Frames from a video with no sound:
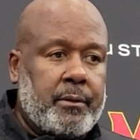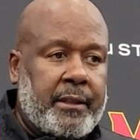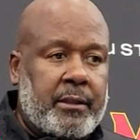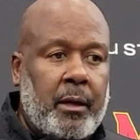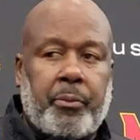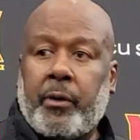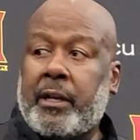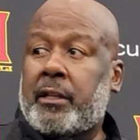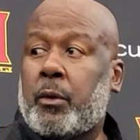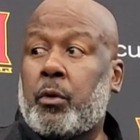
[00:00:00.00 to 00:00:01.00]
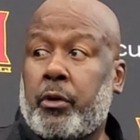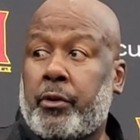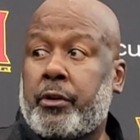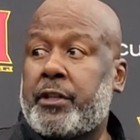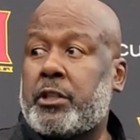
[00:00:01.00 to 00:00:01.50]
At some point, I think we'll
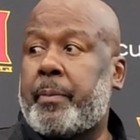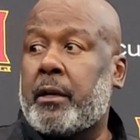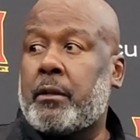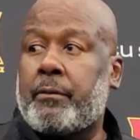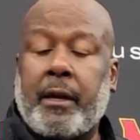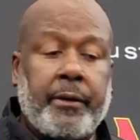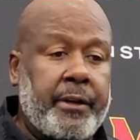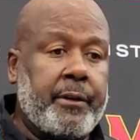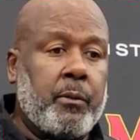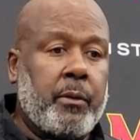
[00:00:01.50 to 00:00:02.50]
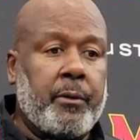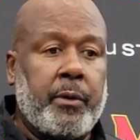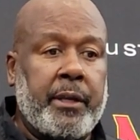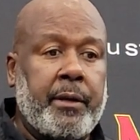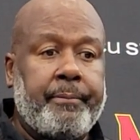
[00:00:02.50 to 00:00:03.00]
earn the respect around here to where
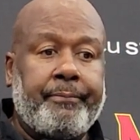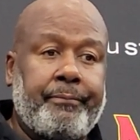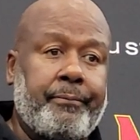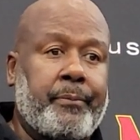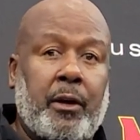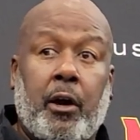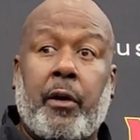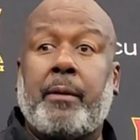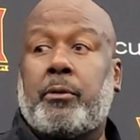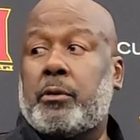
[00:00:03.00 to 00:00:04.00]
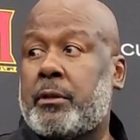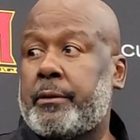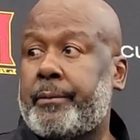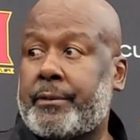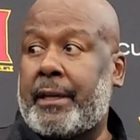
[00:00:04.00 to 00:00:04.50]
we are able to
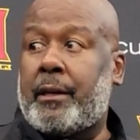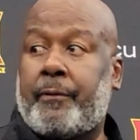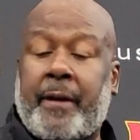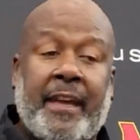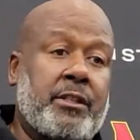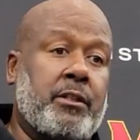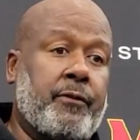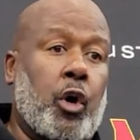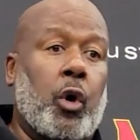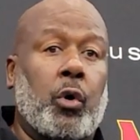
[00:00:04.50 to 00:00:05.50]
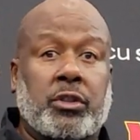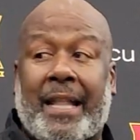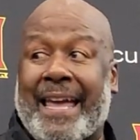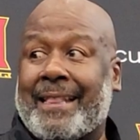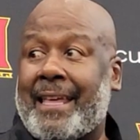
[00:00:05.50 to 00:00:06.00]
take advantage of calls
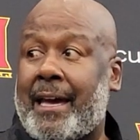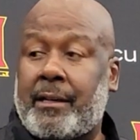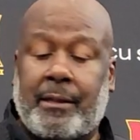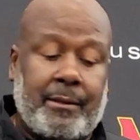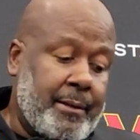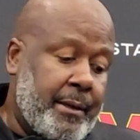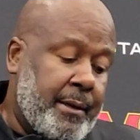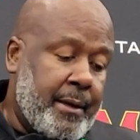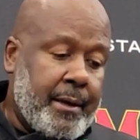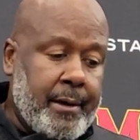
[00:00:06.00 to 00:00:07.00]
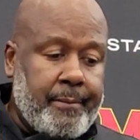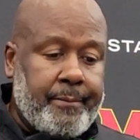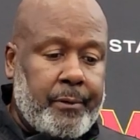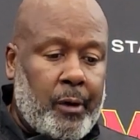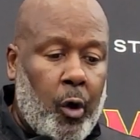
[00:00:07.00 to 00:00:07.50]
like that. And
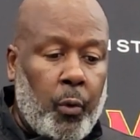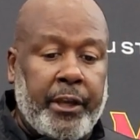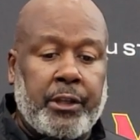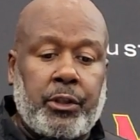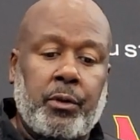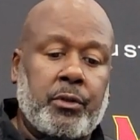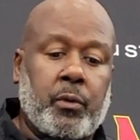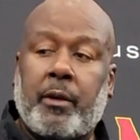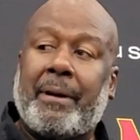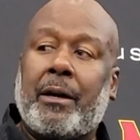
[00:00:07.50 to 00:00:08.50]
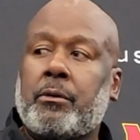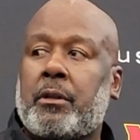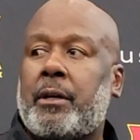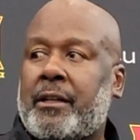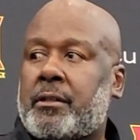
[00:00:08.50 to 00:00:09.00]
all we can do is worry about
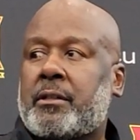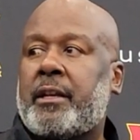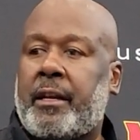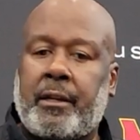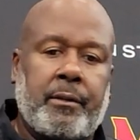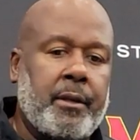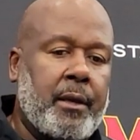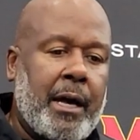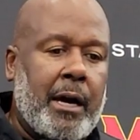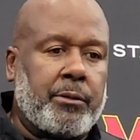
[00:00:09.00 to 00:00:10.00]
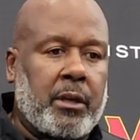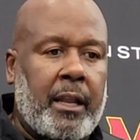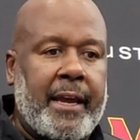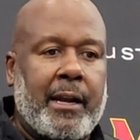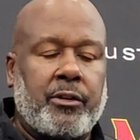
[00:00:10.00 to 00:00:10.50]
us. And I was
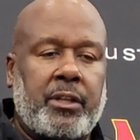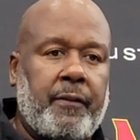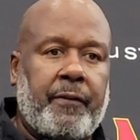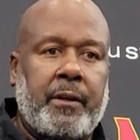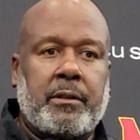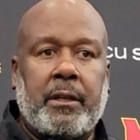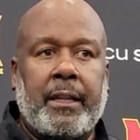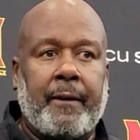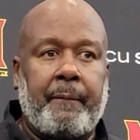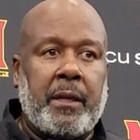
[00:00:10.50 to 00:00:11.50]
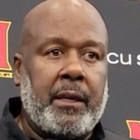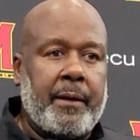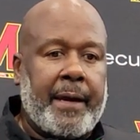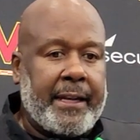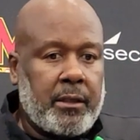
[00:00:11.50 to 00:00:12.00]
glad our defense, unlike me,
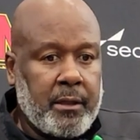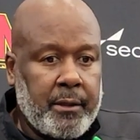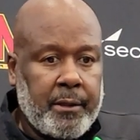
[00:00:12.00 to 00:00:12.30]
I had to